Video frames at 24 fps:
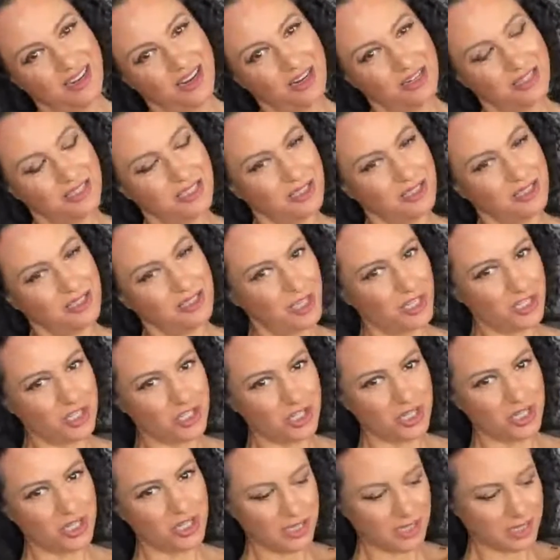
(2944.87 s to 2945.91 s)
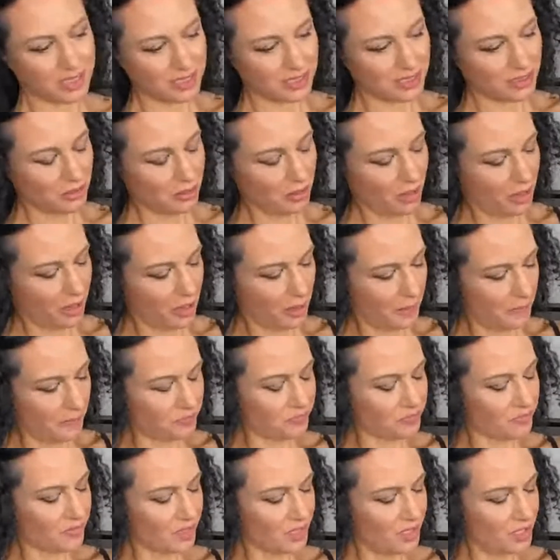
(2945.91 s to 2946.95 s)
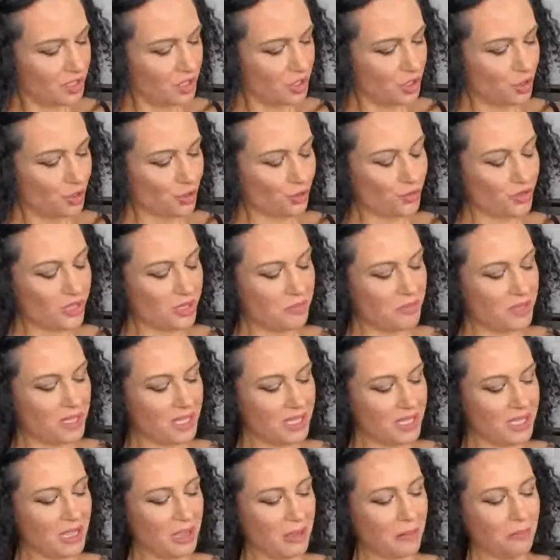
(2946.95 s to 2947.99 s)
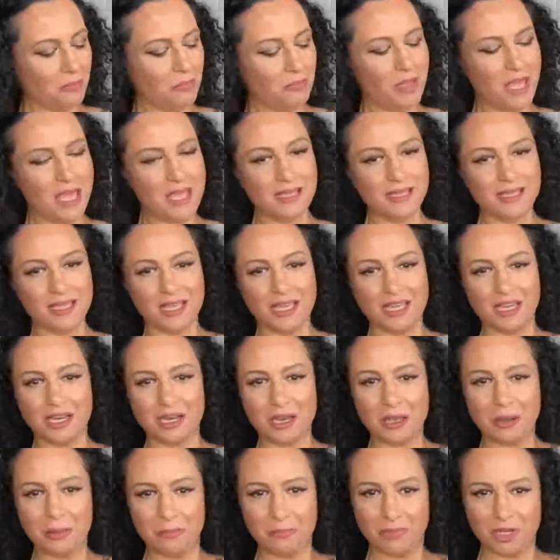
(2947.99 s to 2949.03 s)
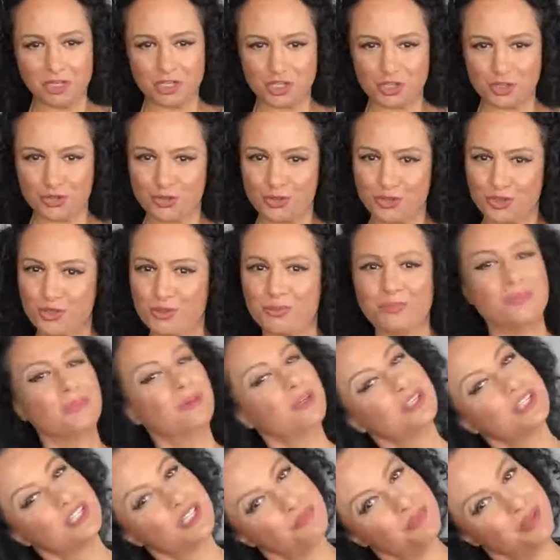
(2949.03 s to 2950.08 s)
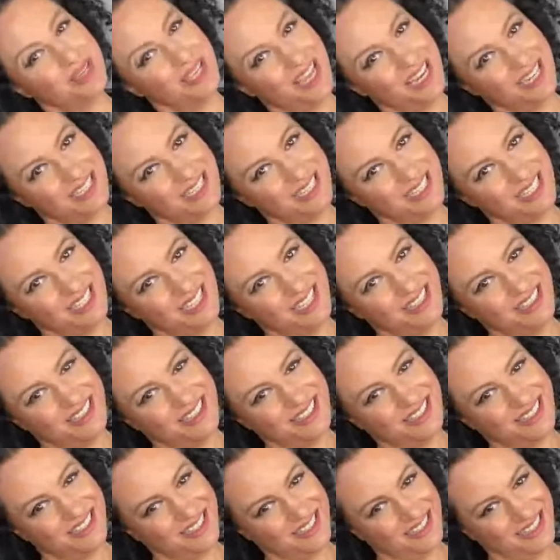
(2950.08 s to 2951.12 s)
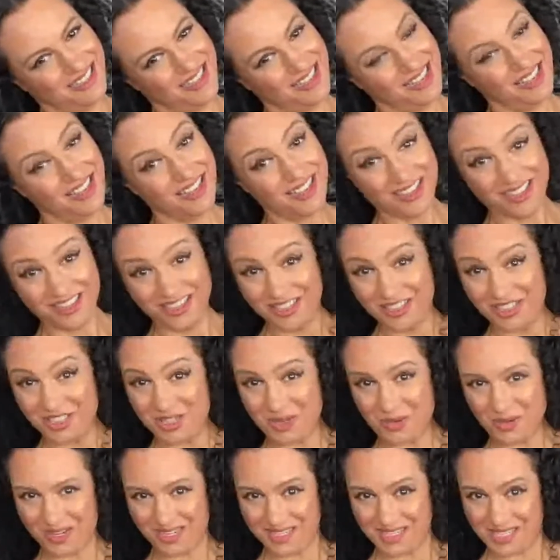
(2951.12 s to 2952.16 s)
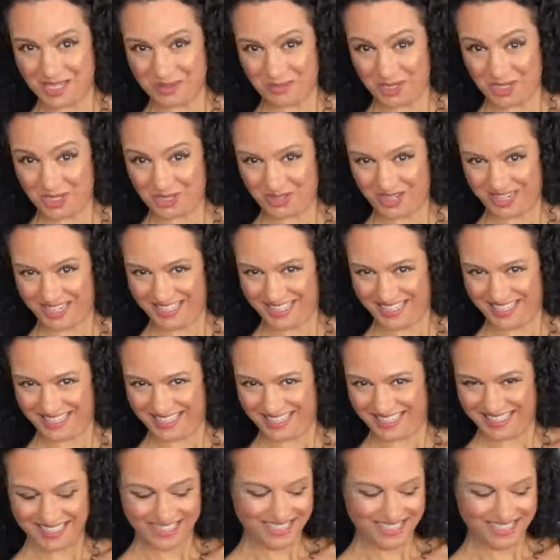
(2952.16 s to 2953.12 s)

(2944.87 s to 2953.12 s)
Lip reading: Our delicious creamy bacon mushroom spaghetti. Do you want to see me try it?